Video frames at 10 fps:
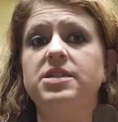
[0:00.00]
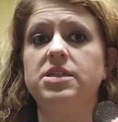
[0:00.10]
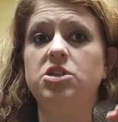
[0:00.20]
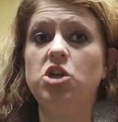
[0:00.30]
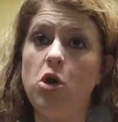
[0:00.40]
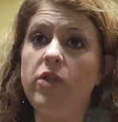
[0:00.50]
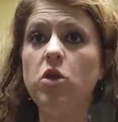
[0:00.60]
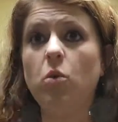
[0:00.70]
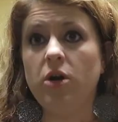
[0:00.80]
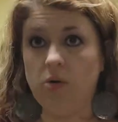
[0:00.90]
is to know that
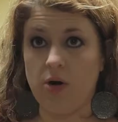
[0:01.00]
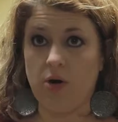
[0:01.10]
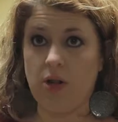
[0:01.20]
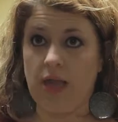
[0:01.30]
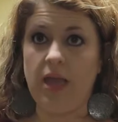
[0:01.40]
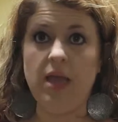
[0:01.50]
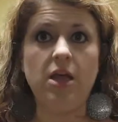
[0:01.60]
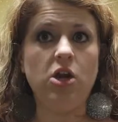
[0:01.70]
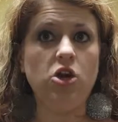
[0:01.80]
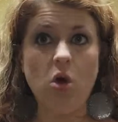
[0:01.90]
you want to do it early,
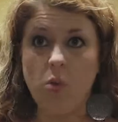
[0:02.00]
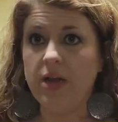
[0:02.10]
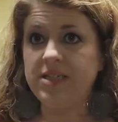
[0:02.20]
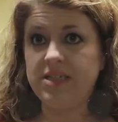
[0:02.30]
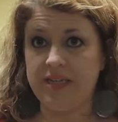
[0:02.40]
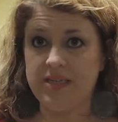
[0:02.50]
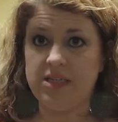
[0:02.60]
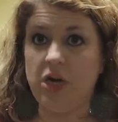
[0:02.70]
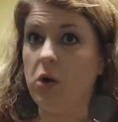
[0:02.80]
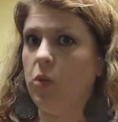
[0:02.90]
know what's
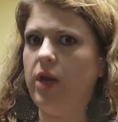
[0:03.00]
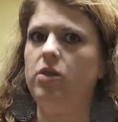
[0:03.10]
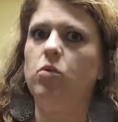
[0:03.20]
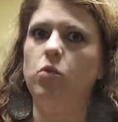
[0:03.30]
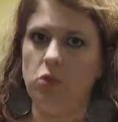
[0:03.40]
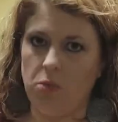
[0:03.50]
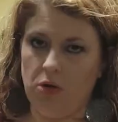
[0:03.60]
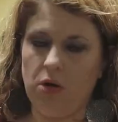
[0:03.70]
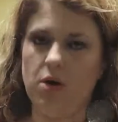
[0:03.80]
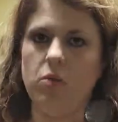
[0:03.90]
necessary, read the rule
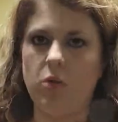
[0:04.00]
book,